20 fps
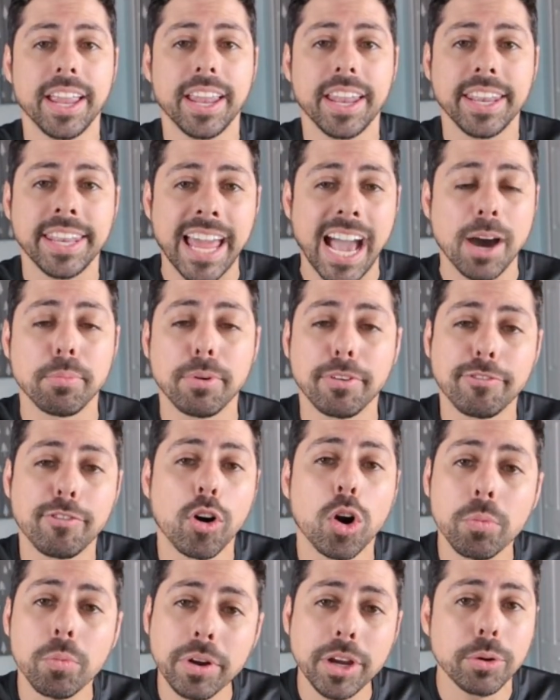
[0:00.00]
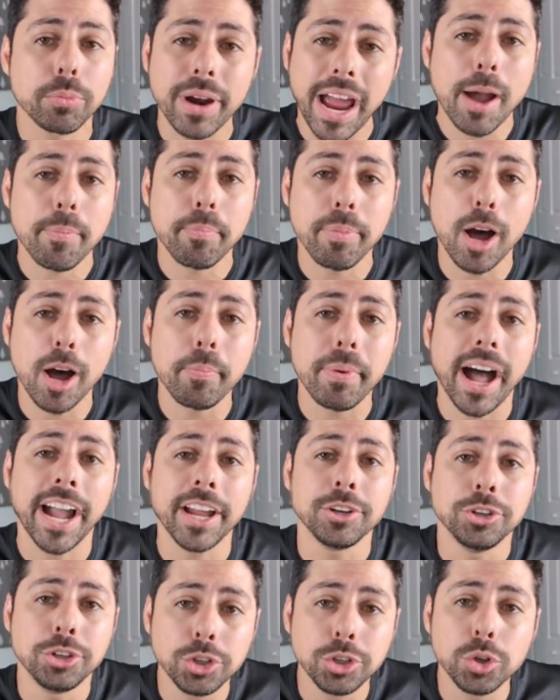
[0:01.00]
Now, before we wrap up, I
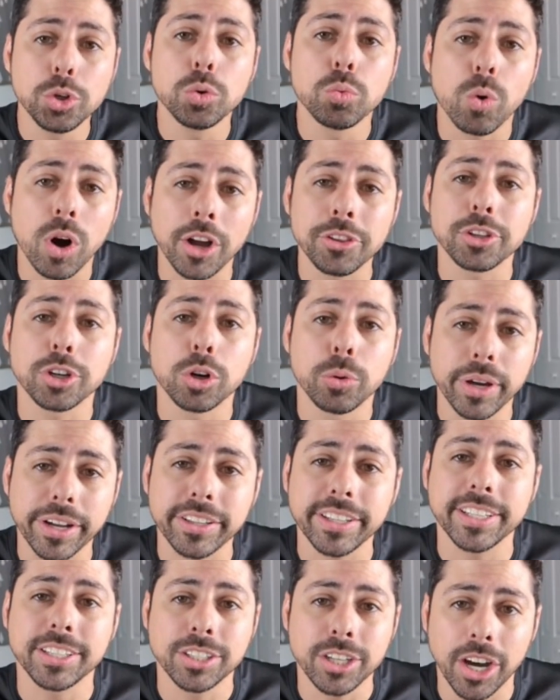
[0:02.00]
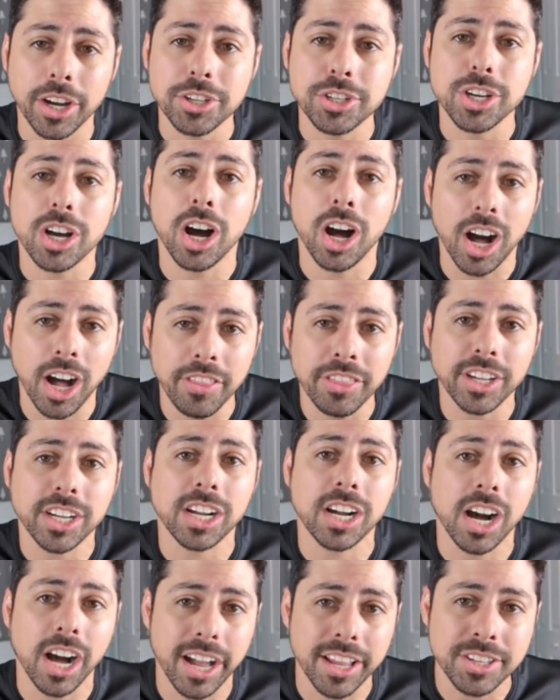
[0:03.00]
do want to quickly touch on the
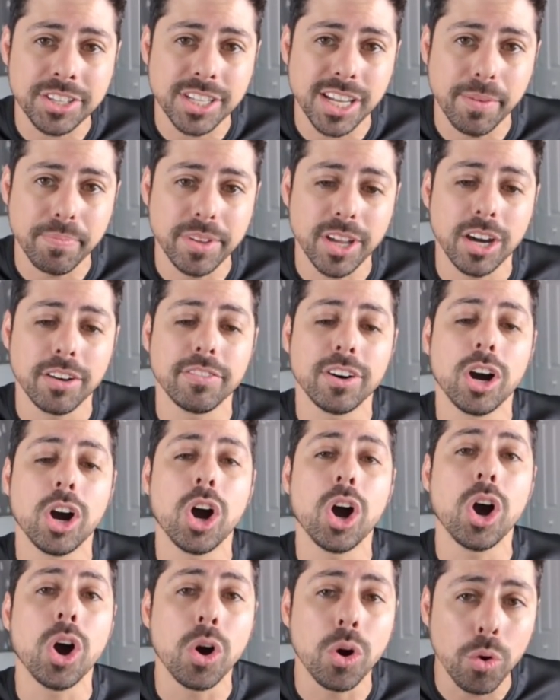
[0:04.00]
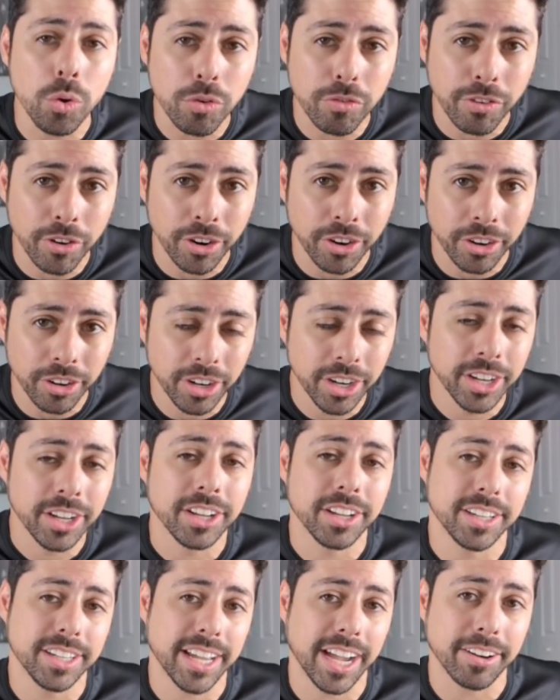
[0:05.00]
concept of over
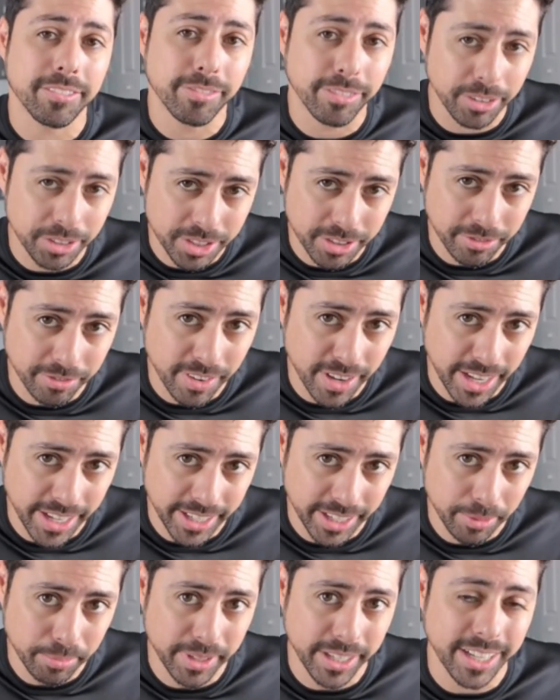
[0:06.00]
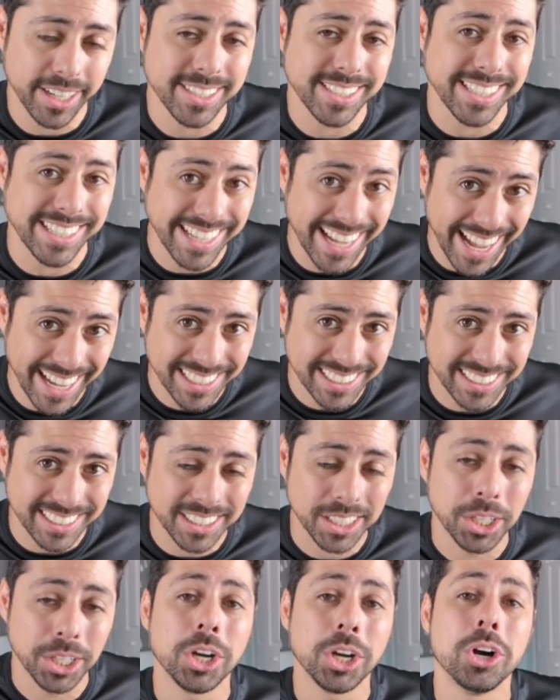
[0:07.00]
diversifying, because
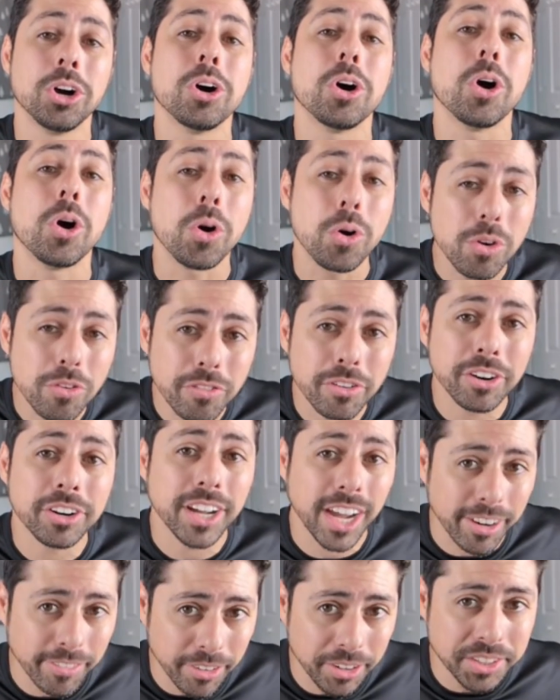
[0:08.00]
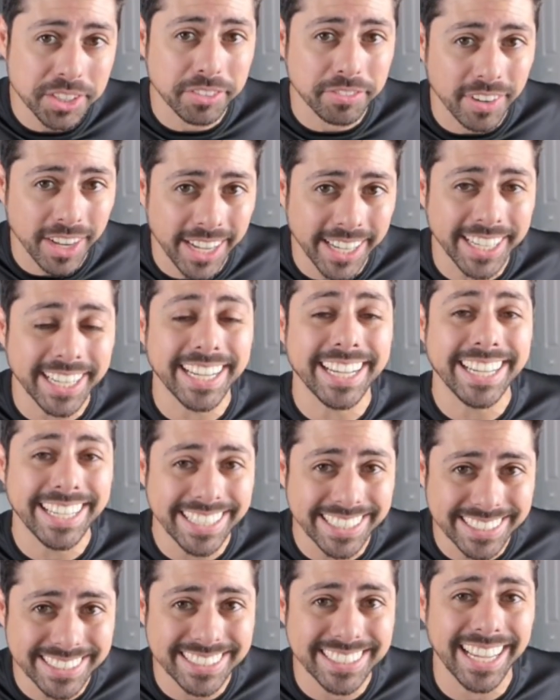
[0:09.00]
yes, over diversifying
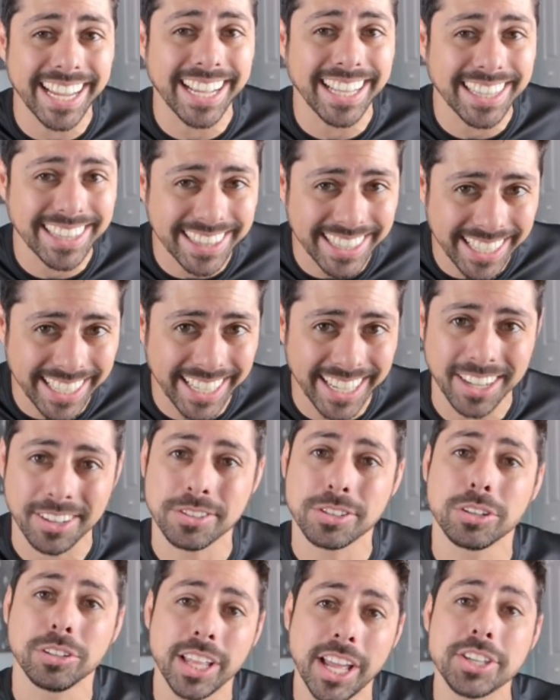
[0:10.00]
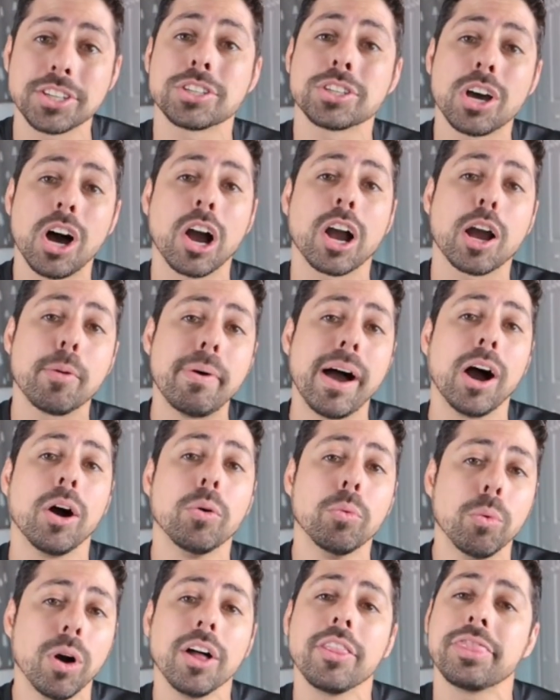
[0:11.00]
is a thing. So let's talk
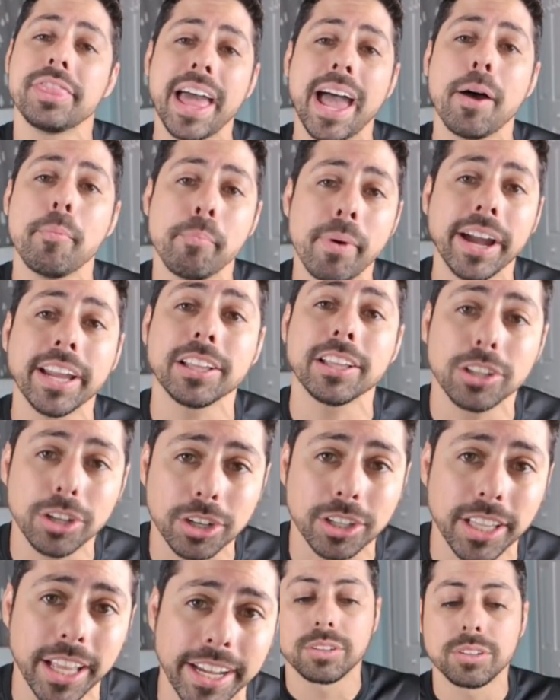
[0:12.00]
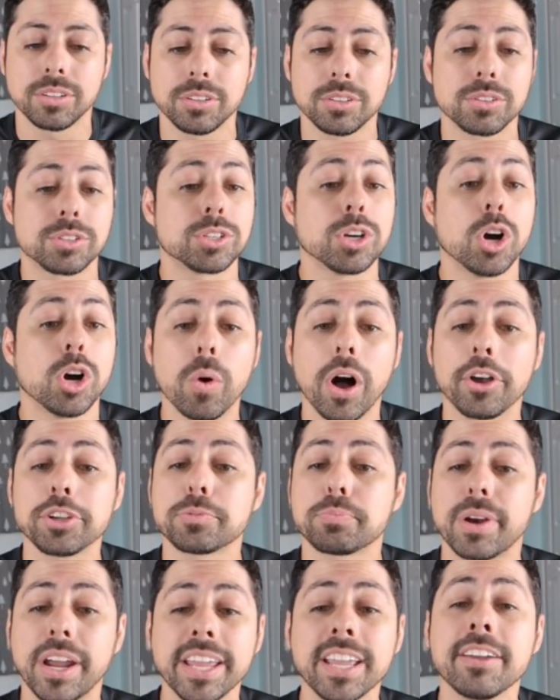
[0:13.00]
about what that might look like. So while
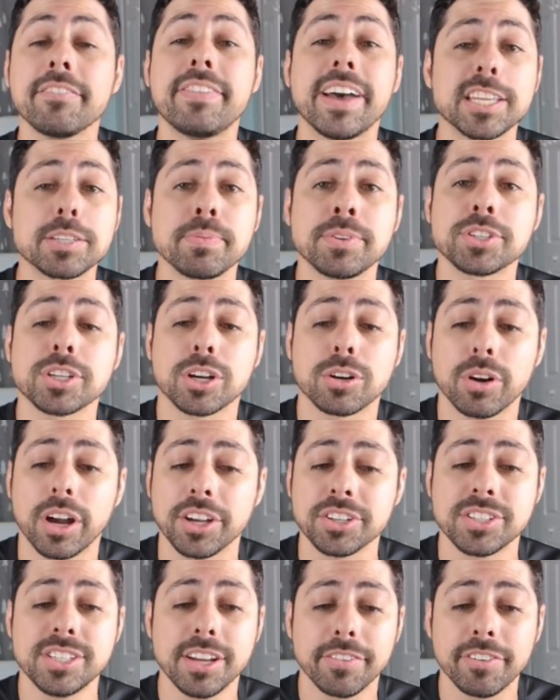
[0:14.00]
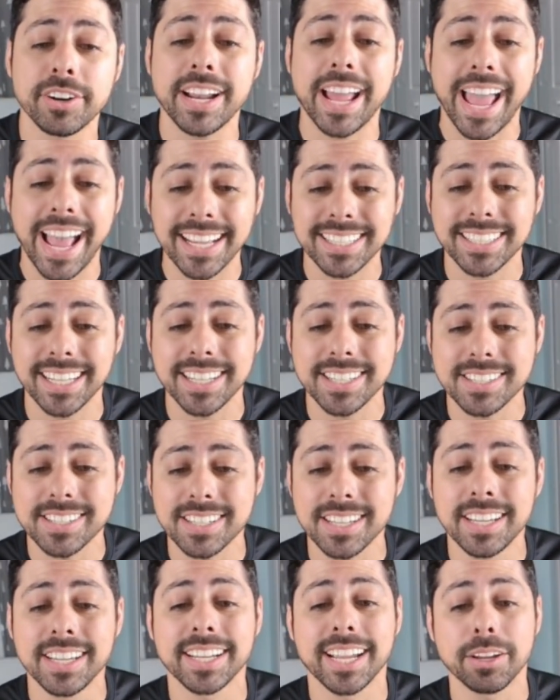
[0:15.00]
spreading investments across different
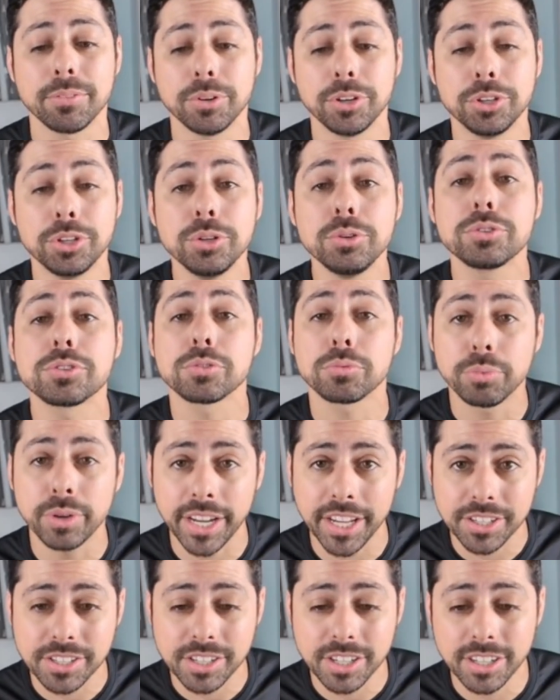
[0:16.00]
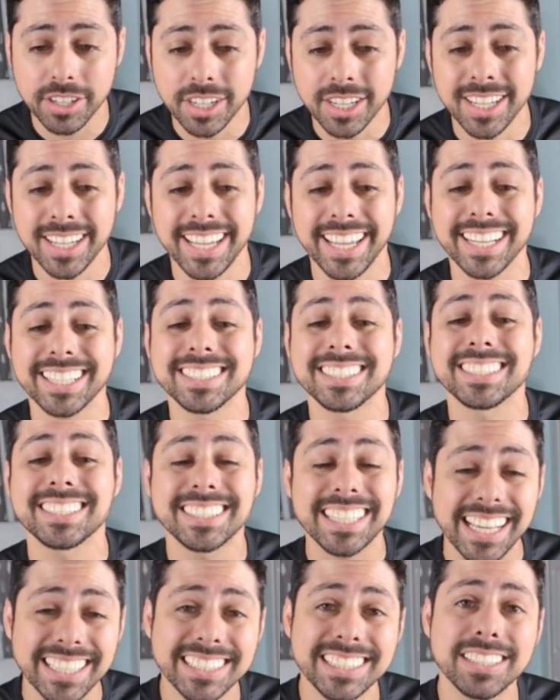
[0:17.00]
assets can reduce risk,
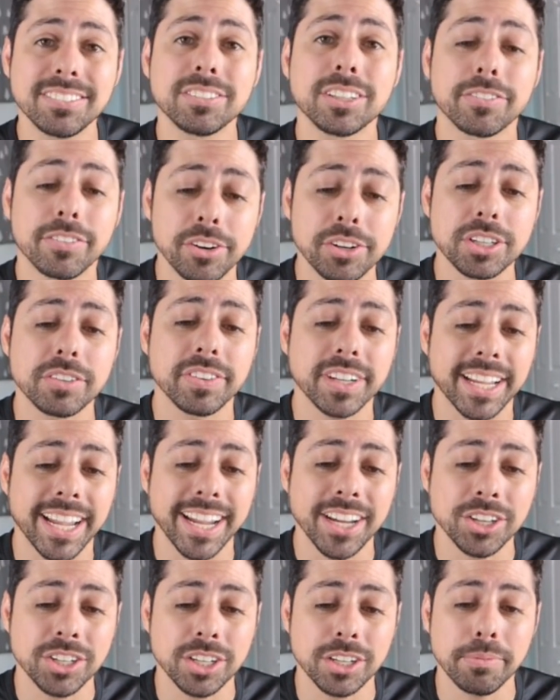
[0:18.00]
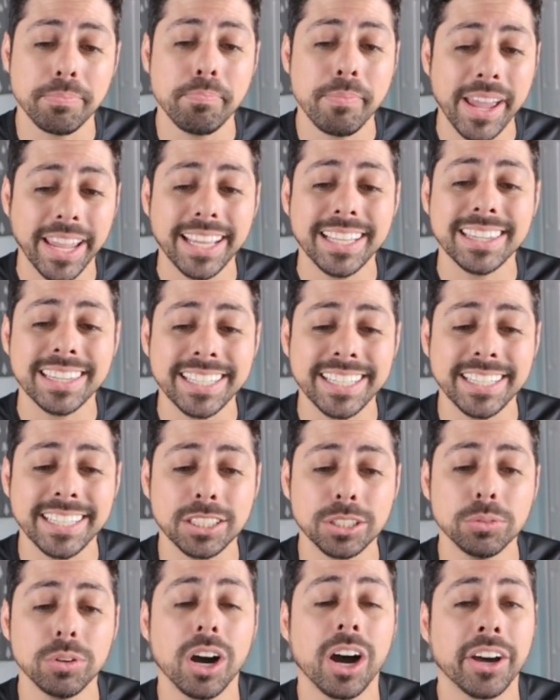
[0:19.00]
excessive diversification may lead
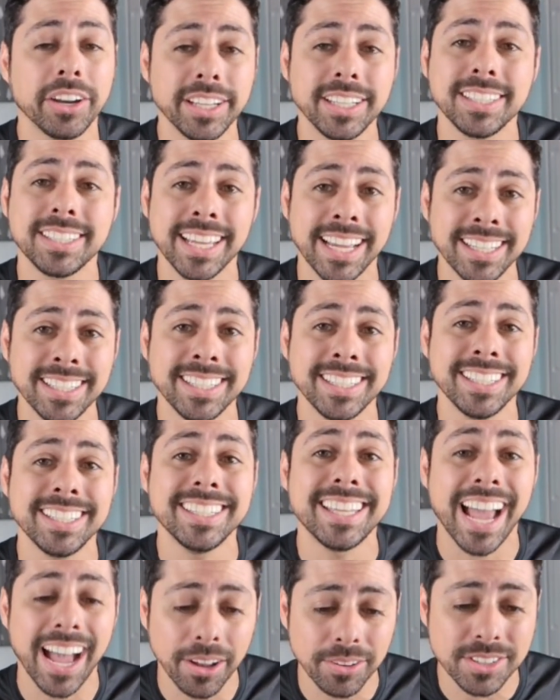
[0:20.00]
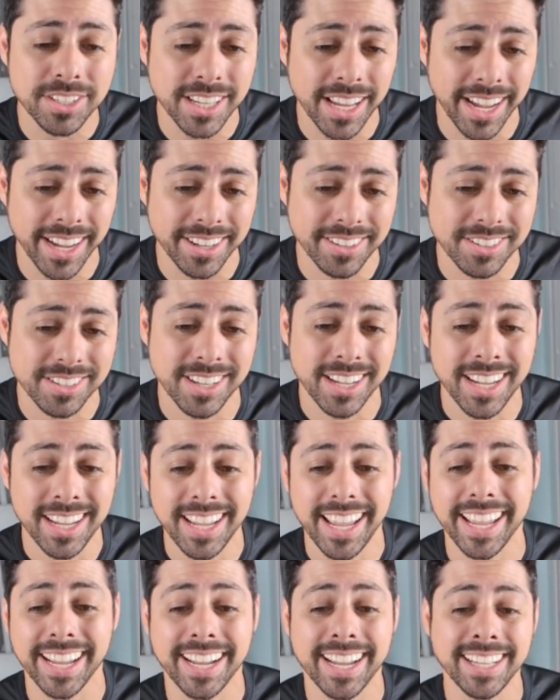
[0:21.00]
to unintended downsides
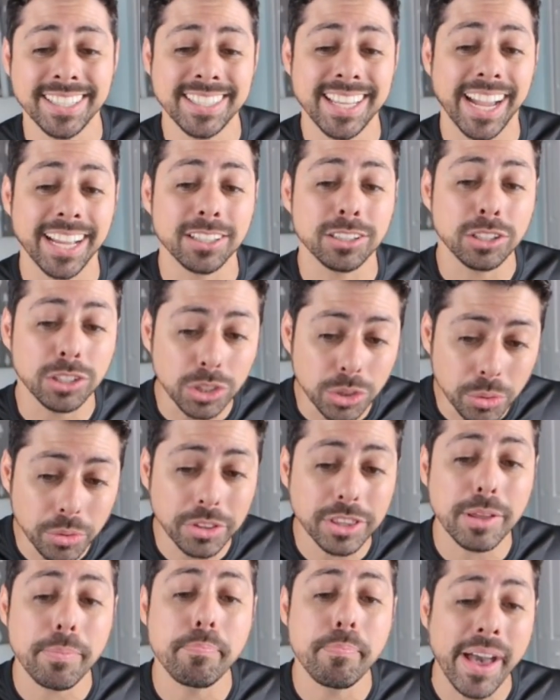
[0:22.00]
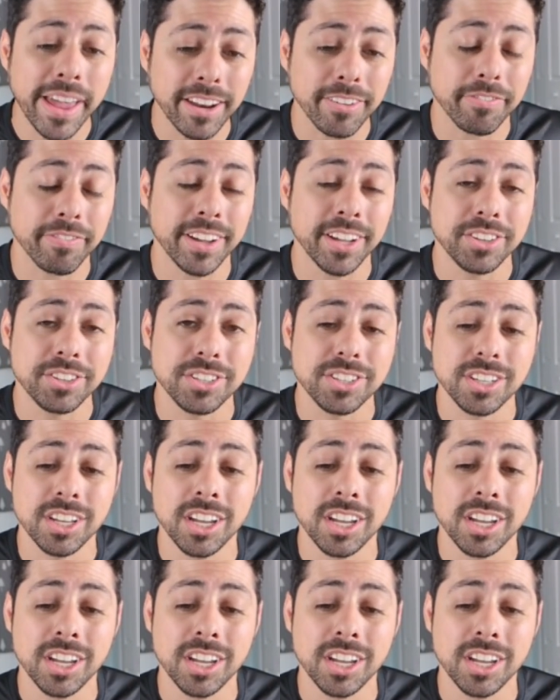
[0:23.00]
and can dilute the benefits